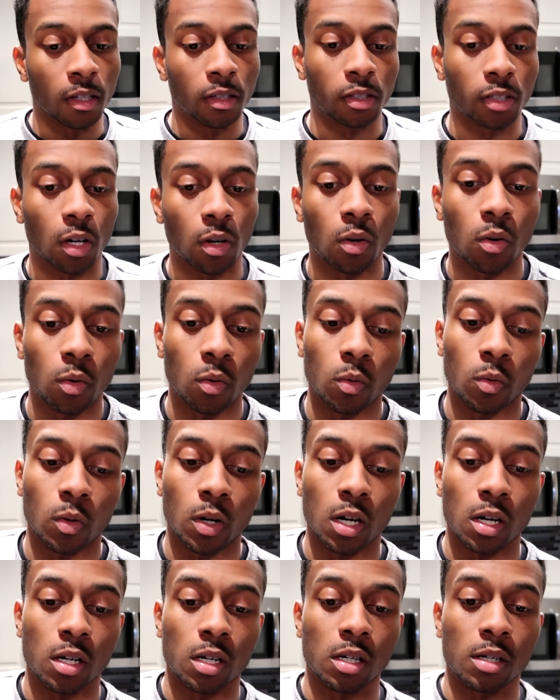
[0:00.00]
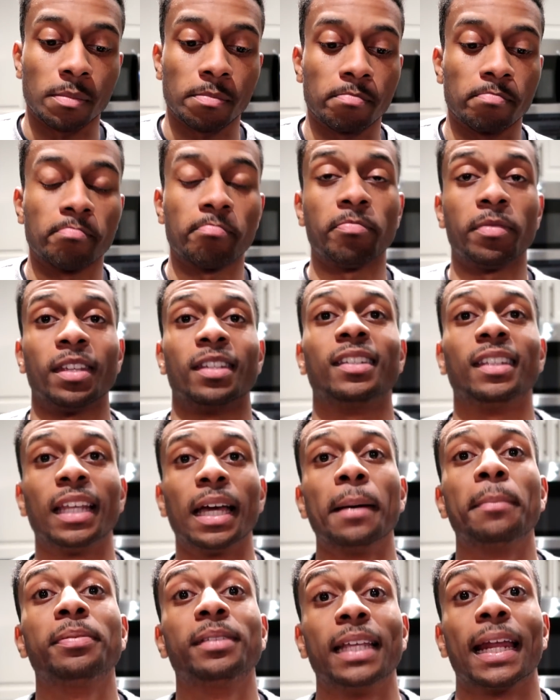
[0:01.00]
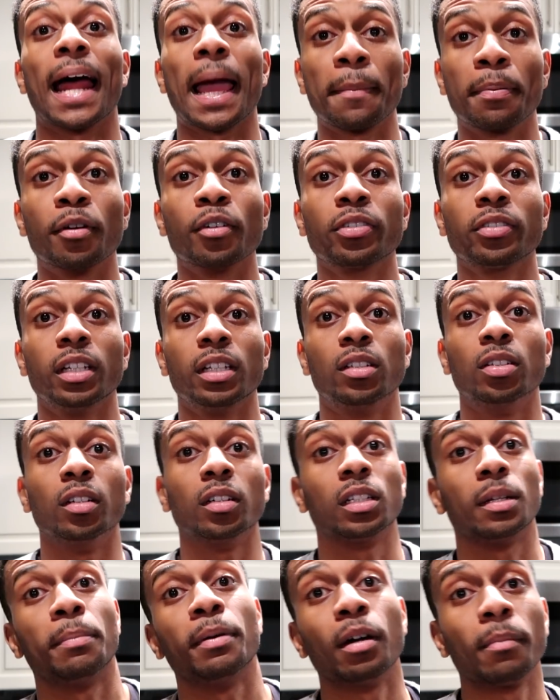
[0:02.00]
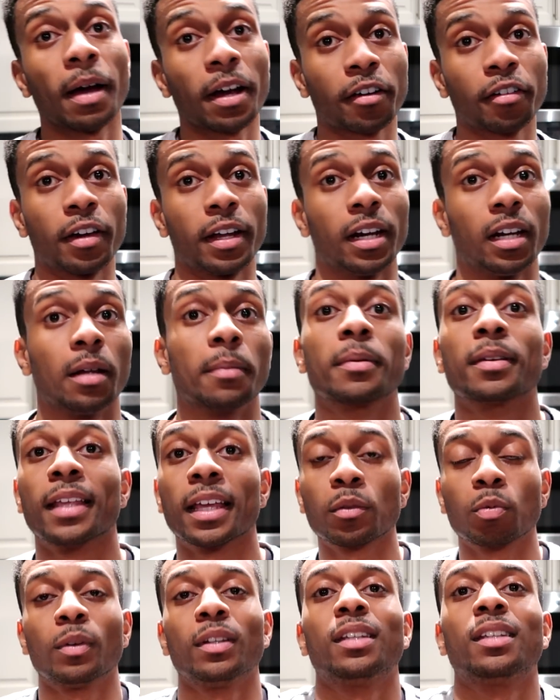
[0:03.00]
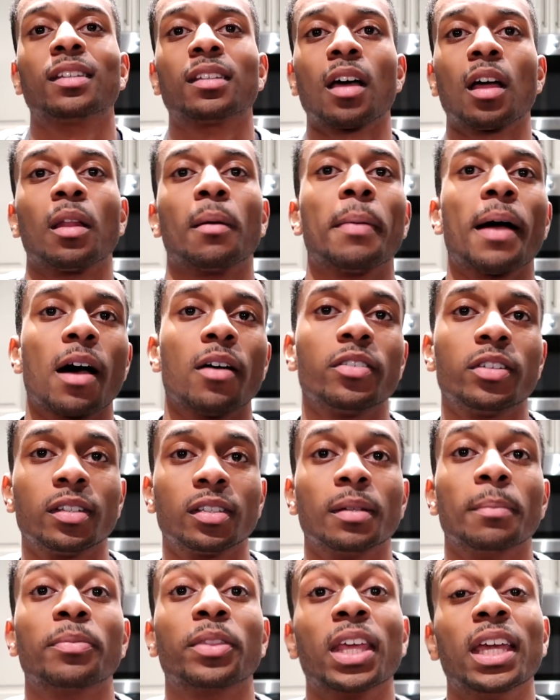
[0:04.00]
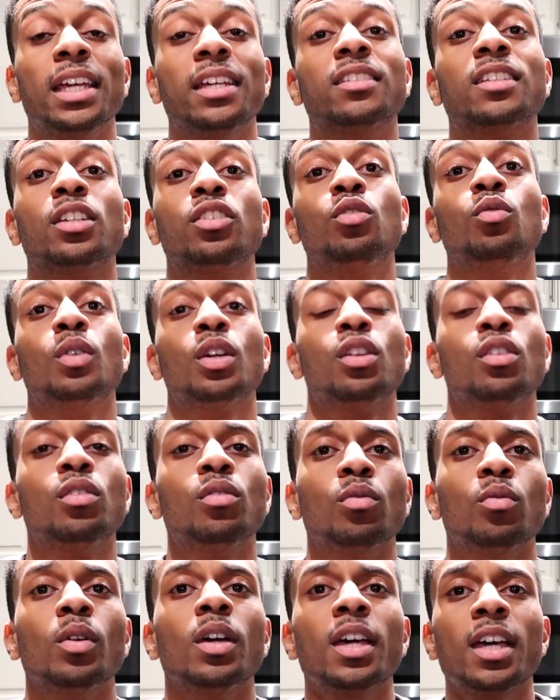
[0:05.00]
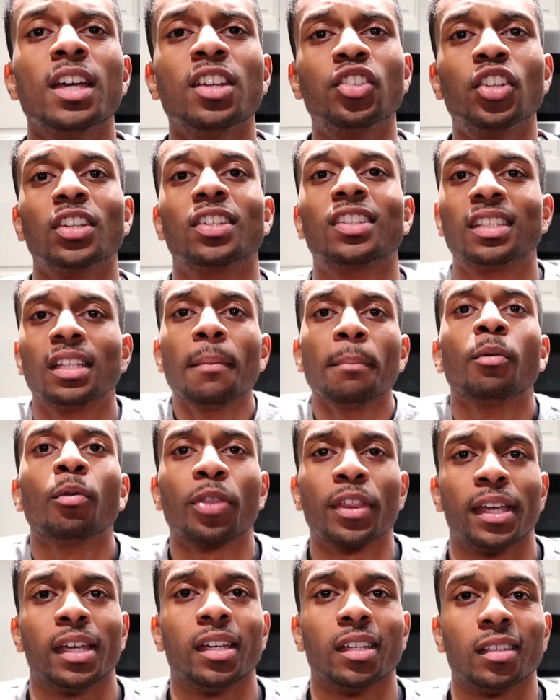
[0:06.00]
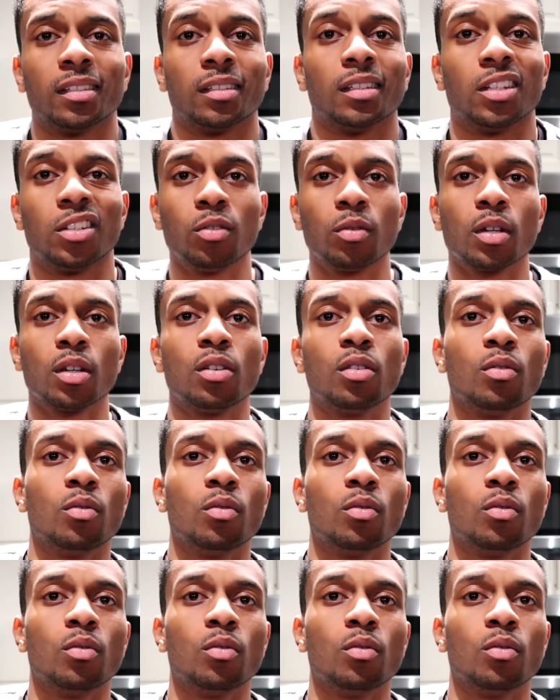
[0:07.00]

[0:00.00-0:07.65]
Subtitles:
So the steps that I personally took to build my credit up, because that's what this is all about, just some things that you can do, just simple things that you can